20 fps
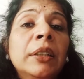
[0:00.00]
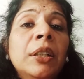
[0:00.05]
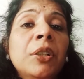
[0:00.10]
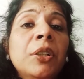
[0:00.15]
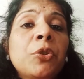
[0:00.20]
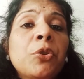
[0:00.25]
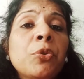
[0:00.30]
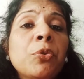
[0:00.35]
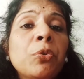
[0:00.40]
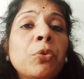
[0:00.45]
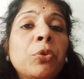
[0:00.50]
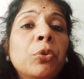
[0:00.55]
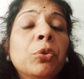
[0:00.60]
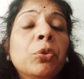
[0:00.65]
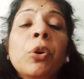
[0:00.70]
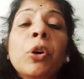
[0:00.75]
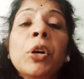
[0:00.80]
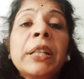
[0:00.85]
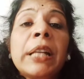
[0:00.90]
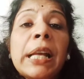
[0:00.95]
to
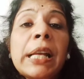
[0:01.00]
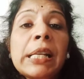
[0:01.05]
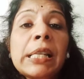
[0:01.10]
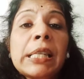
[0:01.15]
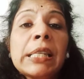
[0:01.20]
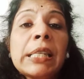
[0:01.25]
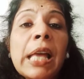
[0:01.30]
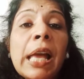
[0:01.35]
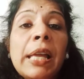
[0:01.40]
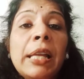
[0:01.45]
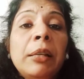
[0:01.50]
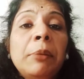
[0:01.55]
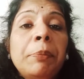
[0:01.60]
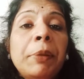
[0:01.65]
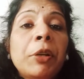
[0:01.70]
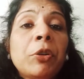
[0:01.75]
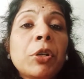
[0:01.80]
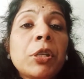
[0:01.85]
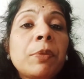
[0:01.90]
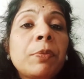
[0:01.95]
go on exile
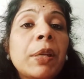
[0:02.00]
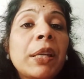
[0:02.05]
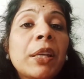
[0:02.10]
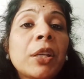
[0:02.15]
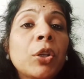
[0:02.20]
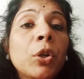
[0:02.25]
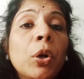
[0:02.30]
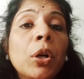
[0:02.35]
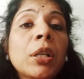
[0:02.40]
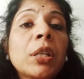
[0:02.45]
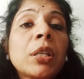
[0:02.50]
because we cannot